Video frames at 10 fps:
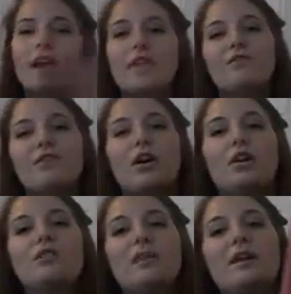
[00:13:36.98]
And then for
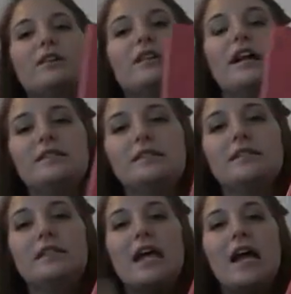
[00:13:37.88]
all of my other
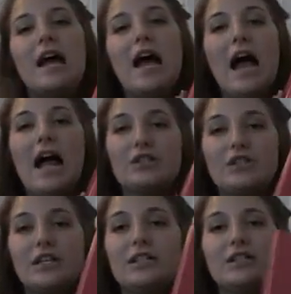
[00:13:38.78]
classes, I
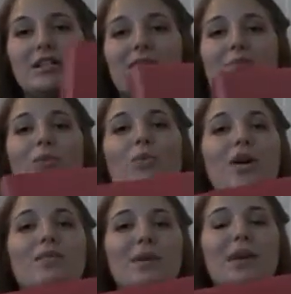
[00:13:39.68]
just like to keep
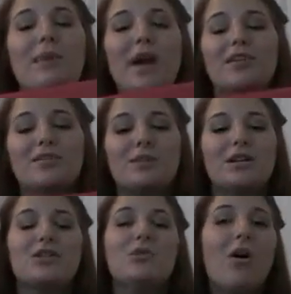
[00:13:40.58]
one big binder,
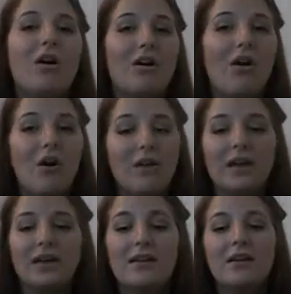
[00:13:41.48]
because you are
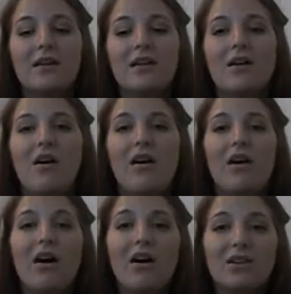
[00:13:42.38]
hauling
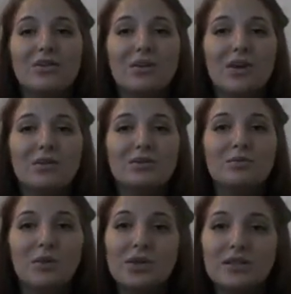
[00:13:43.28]
all of those
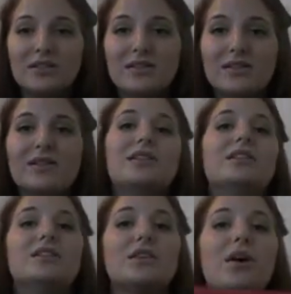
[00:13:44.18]
books.
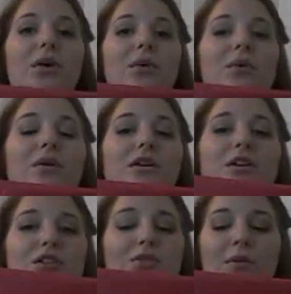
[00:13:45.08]
So
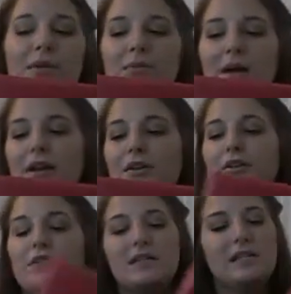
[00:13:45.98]
just one big
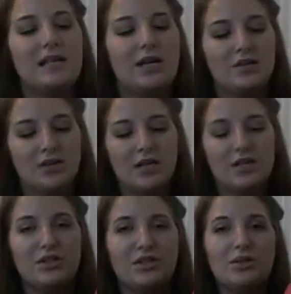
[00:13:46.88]
binder. This is actually
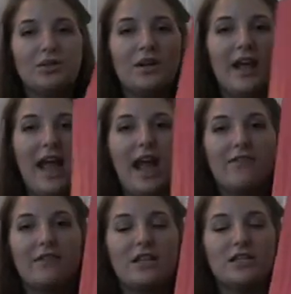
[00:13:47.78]
a
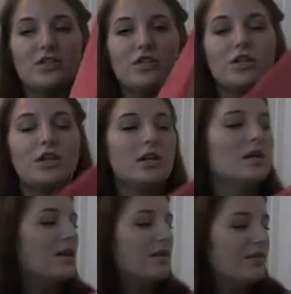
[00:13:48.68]
2.5 inch
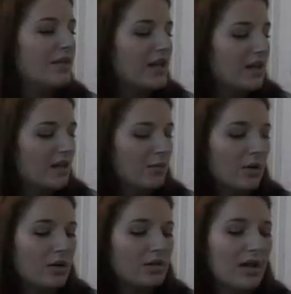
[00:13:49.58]
thick
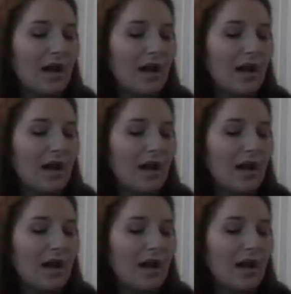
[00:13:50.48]
one.